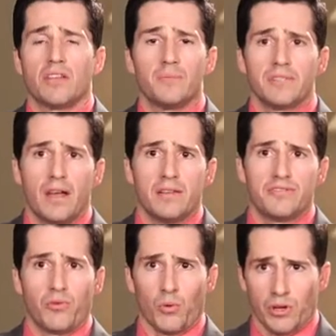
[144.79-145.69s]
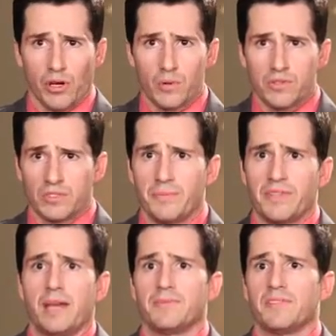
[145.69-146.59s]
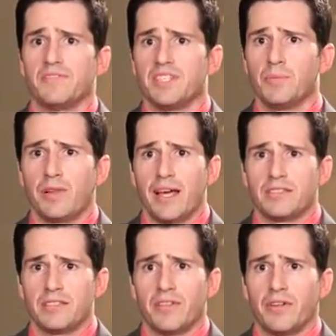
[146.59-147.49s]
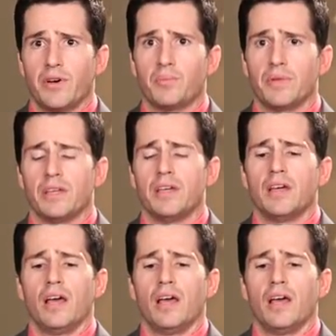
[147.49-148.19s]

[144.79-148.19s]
sometimes forego some types of Z-plasty therapy